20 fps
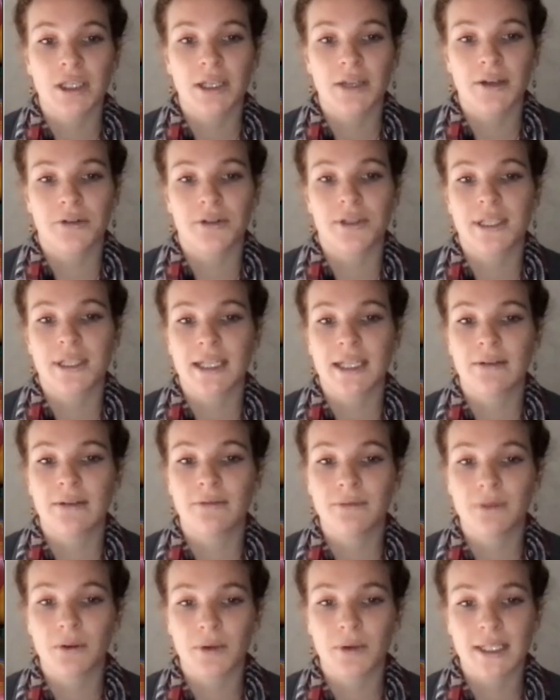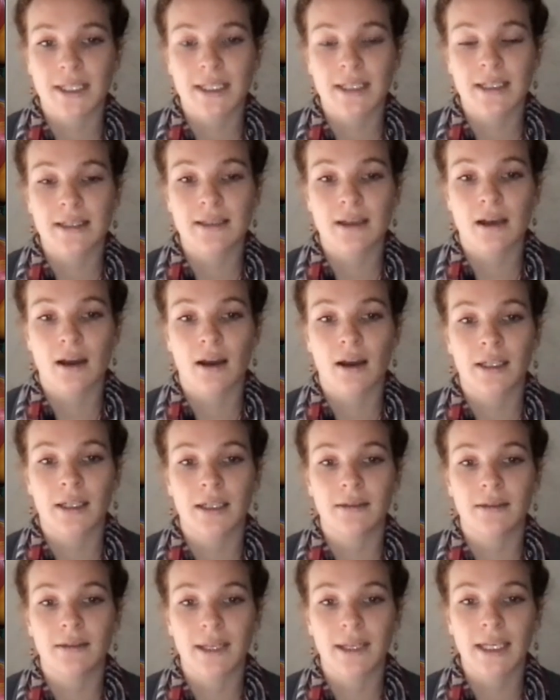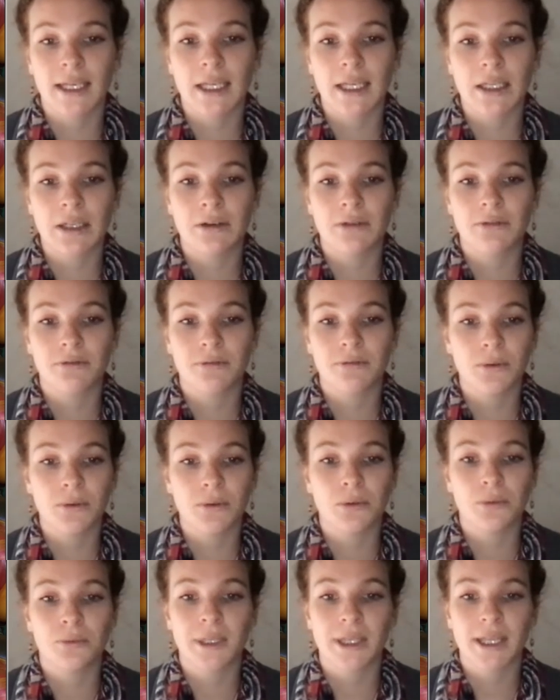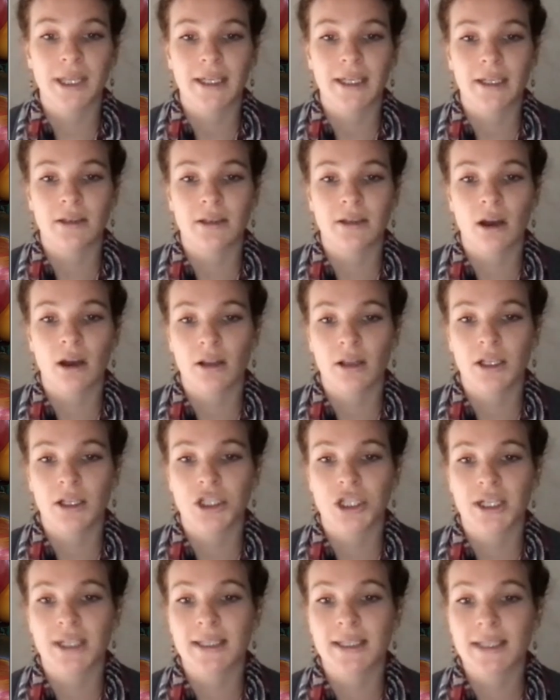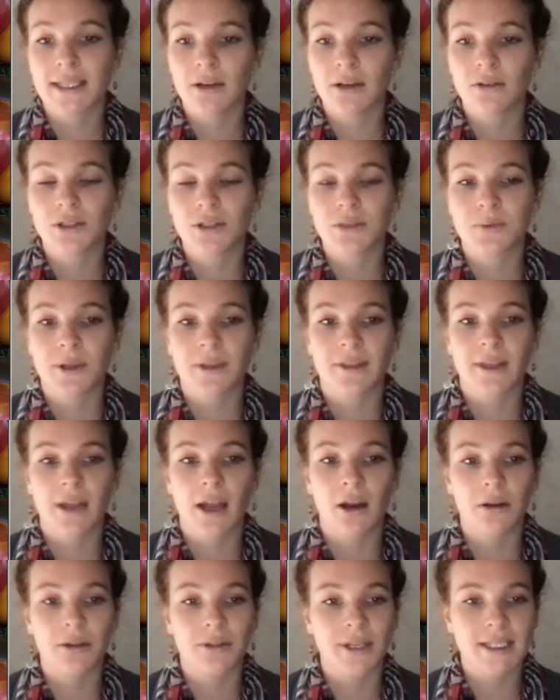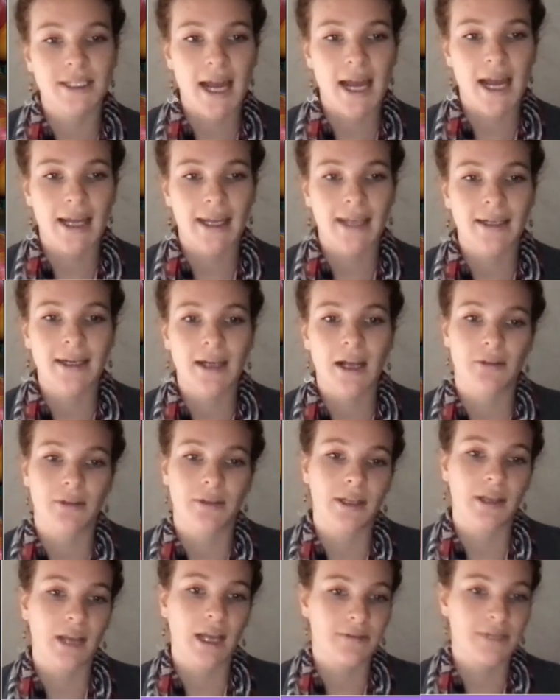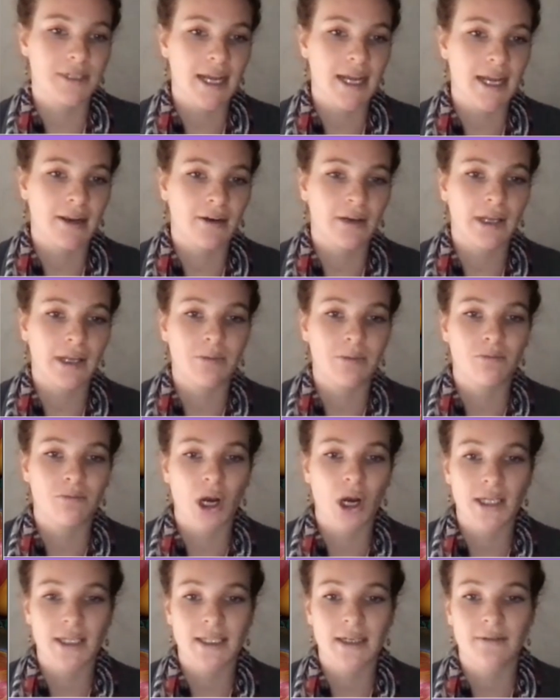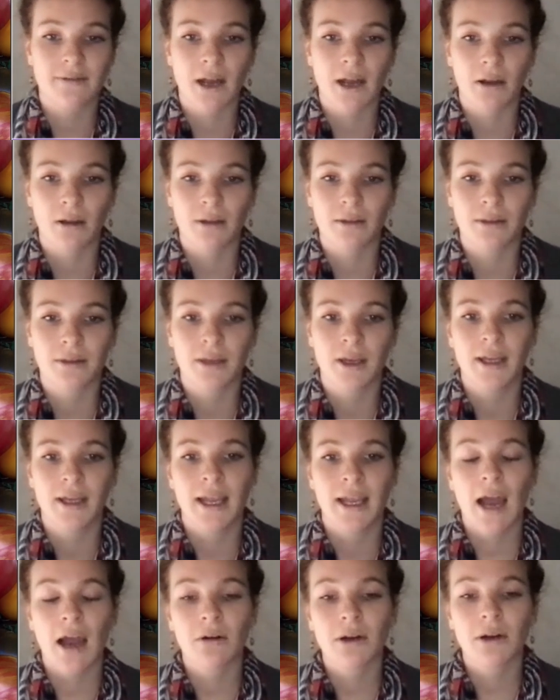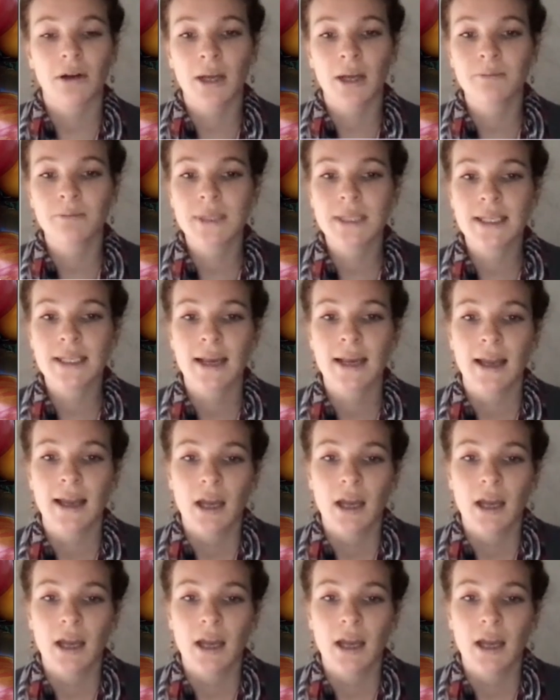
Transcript: literacy focuses on linking food related knowledge and skills with a healthy diet, healthy lifestyle, and positive health outcomes.